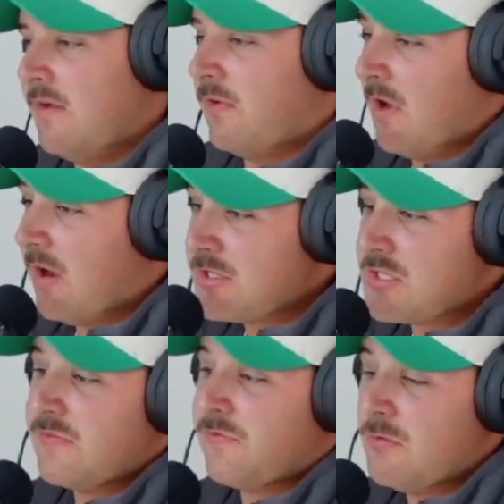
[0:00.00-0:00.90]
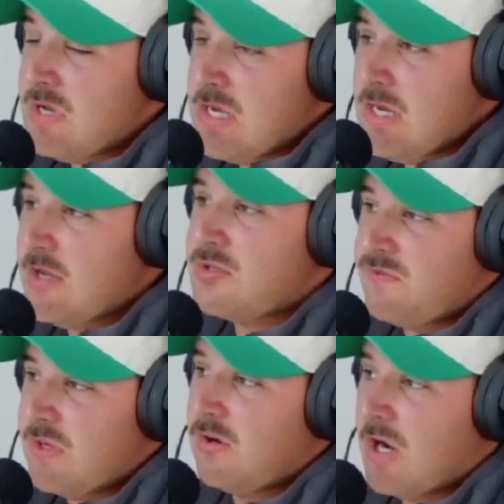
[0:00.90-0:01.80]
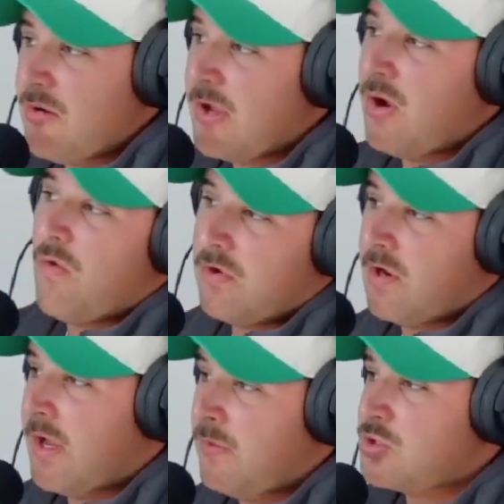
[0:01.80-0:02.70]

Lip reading: For me, it was figuring out my overhead